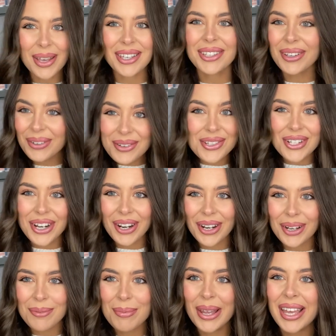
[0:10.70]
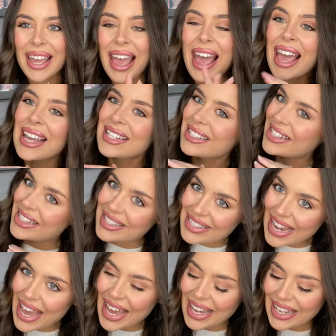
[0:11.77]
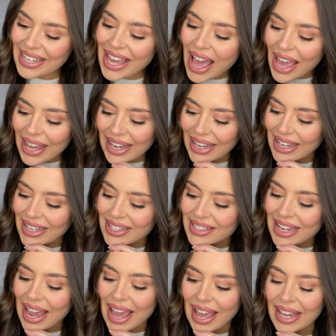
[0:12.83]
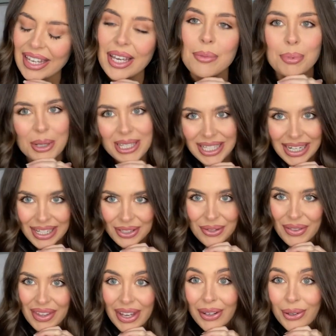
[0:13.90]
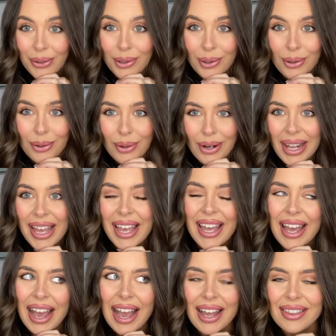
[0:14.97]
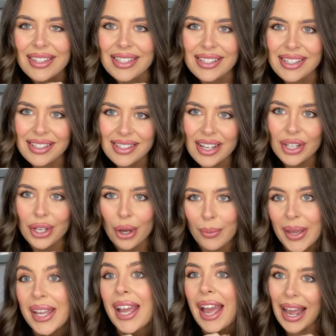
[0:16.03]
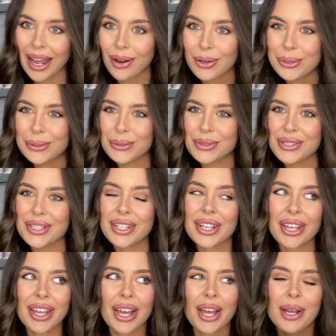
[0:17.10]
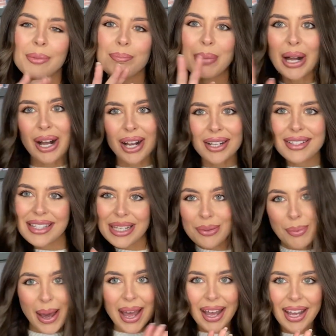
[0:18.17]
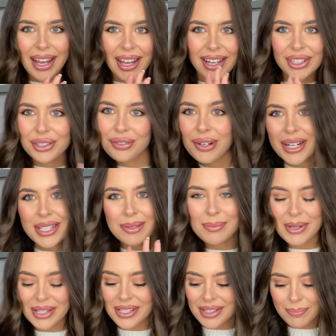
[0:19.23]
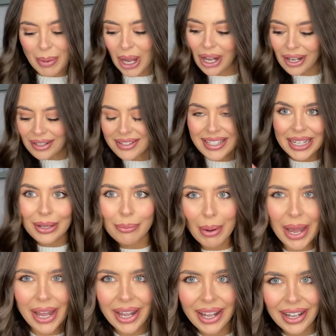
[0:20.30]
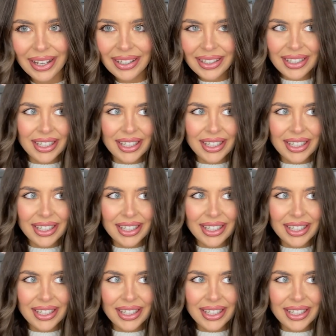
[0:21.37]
YouTube. Today is a pretty little thing haul and this is going out party wear, Christmas party wear,